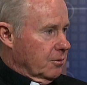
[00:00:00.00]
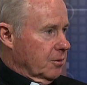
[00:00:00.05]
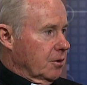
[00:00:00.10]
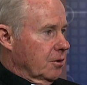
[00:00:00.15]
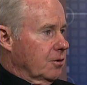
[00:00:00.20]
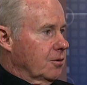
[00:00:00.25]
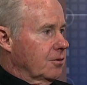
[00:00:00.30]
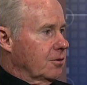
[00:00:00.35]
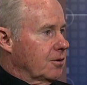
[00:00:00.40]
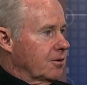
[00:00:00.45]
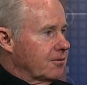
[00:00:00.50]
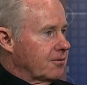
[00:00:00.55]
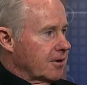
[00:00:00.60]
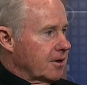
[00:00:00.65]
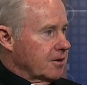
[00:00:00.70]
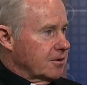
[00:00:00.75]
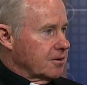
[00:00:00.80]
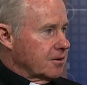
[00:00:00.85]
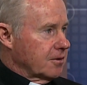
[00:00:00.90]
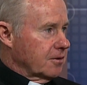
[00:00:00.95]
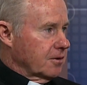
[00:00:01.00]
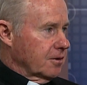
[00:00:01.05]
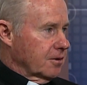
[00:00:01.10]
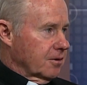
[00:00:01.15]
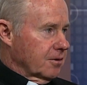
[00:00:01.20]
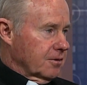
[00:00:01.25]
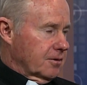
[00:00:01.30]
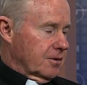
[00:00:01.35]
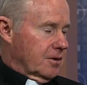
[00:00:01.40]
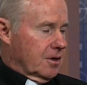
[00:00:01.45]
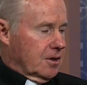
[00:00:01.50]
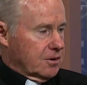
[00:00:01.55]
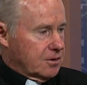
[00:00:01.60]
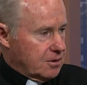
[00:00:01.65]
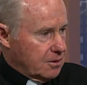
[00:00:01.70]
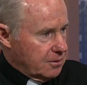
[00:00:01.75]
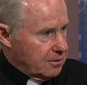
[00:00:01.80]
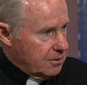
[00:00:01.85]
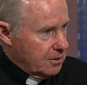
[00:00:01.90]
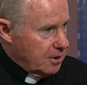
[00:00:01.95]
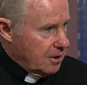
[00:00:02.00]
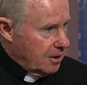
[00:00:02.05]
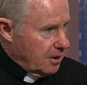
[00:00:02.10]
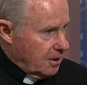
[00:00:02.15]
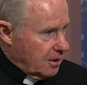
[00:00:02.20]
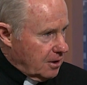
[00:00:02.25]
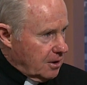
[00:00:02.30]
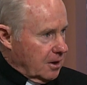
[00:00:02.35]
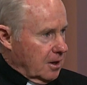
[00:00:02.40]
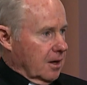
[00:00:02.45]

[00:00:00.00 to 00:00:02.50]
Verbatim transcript: renew the face of the renew earth. The so yeah.